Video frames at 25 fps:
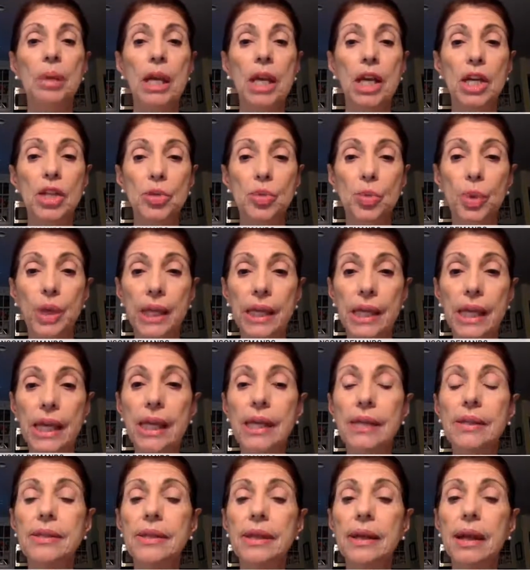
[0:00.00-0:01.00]
because we
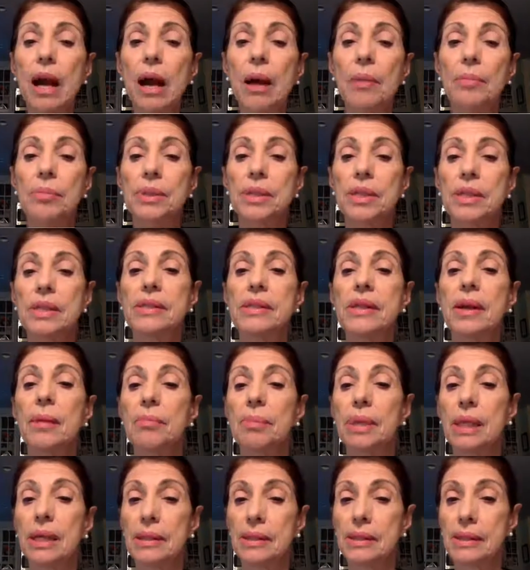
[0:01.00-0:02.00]
need to come to
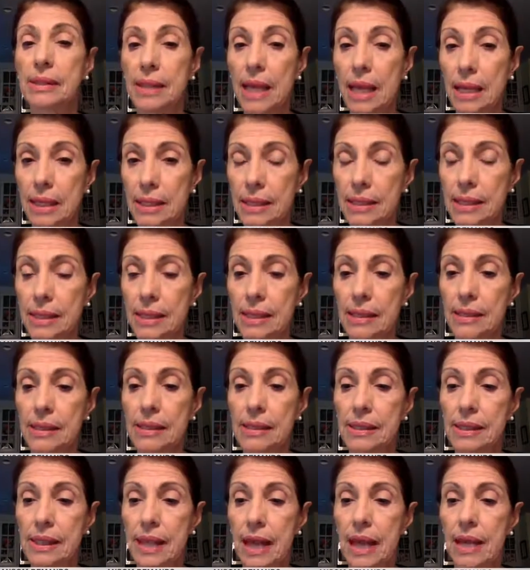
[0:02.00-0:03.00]
some
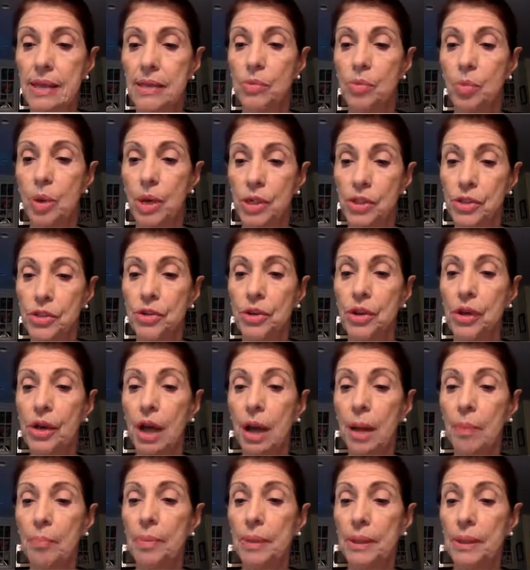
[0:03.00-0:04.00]
consensus as Western
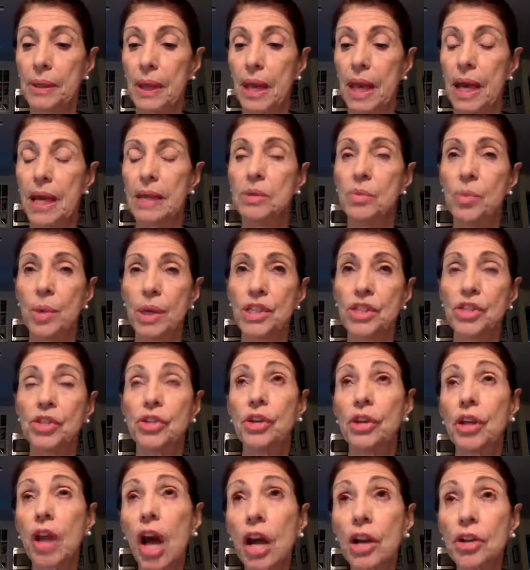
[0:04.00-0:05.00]

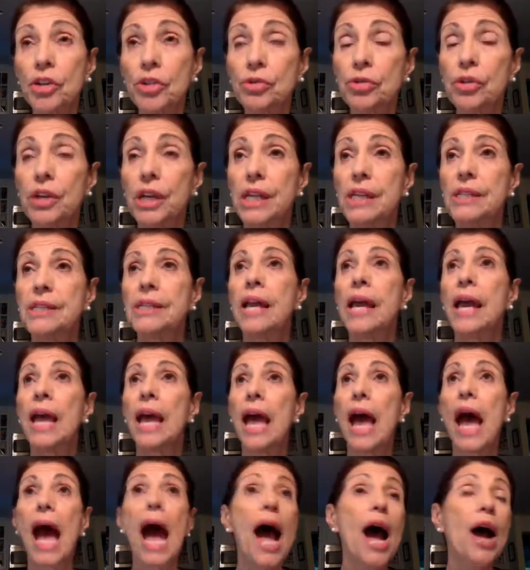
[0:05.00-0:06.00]
countries.
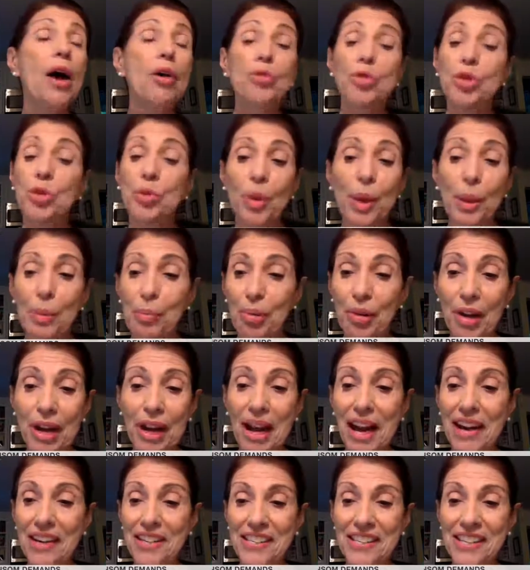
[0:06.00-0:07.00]
How do we
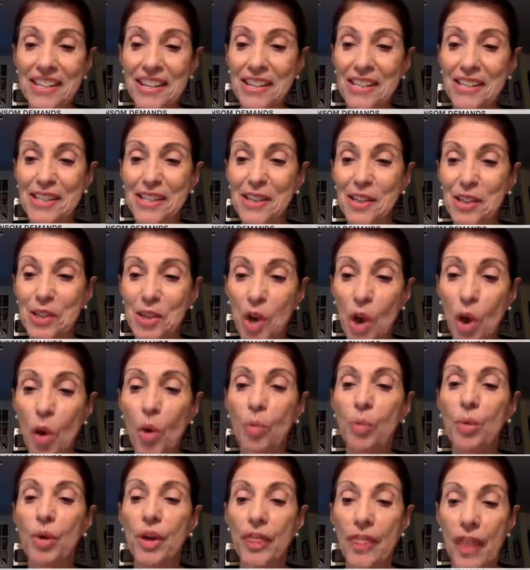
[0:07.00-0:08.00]
bring our citizens
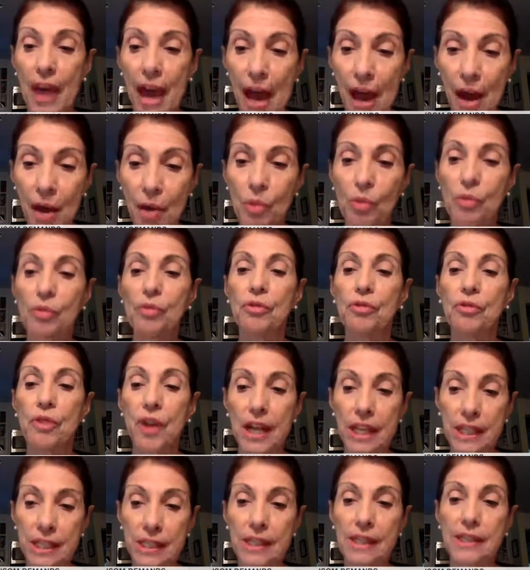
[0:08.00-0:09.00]
home without
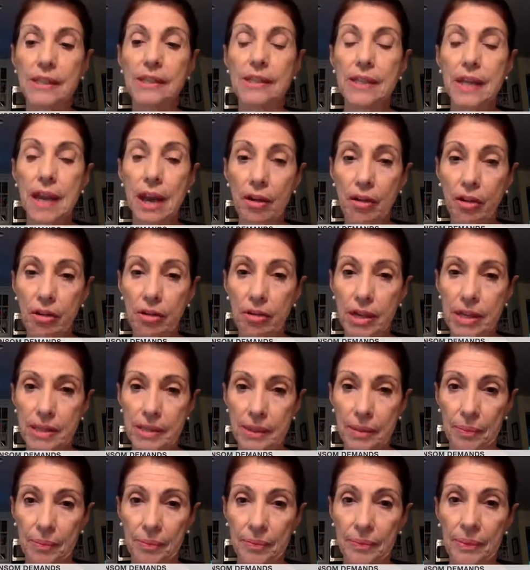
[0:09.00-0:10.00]
funding
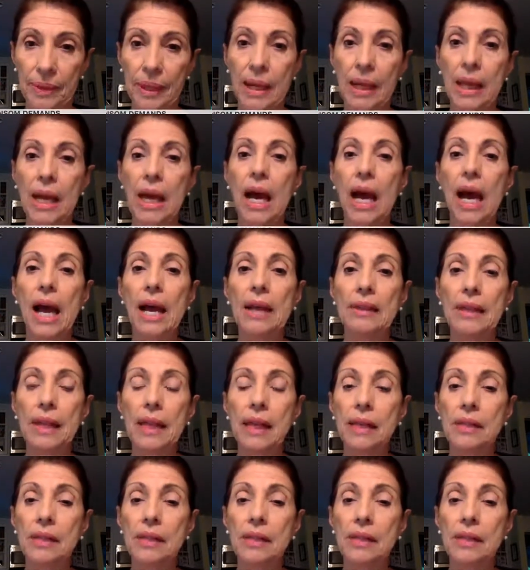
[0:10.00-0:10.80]
terrorism? I